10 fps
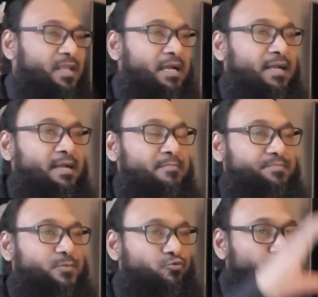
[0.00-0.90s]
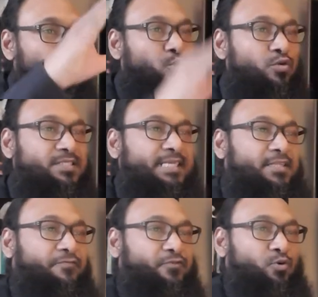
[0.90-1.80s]
set
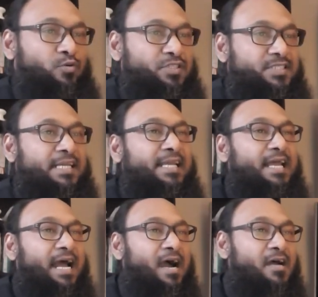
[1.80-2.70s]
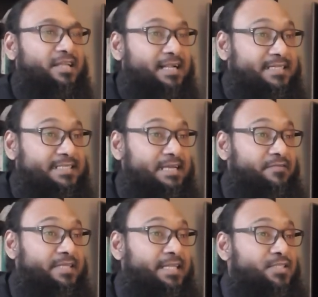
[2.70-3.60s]
of rules. Article
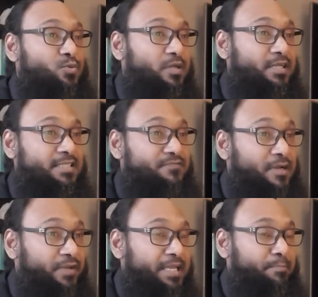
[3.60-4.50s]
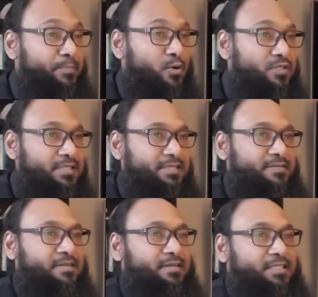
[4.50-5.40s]
17 is one that is very important
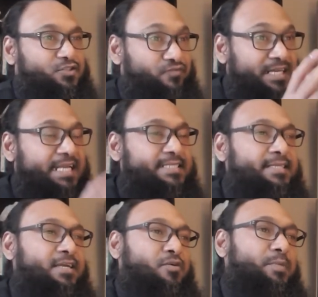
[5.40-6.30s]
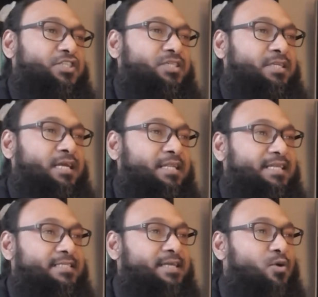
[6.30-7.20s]
as it relates to the commission, and
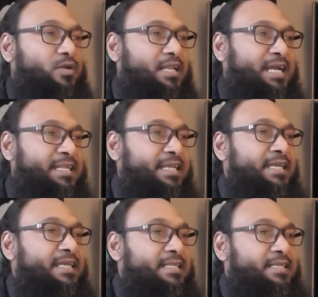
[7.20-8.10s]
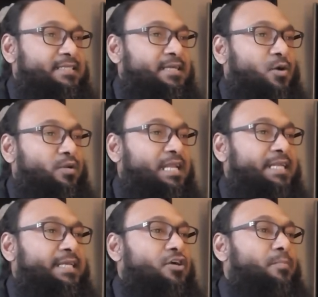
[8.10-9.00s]
this outlined
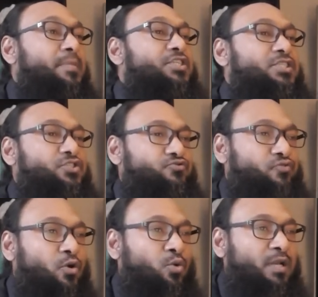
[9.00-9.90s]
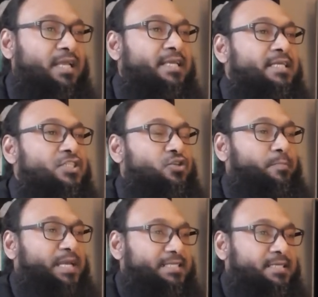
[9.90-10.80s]
the commission's role. So
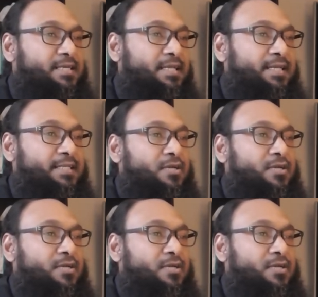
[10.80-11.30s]
basically, the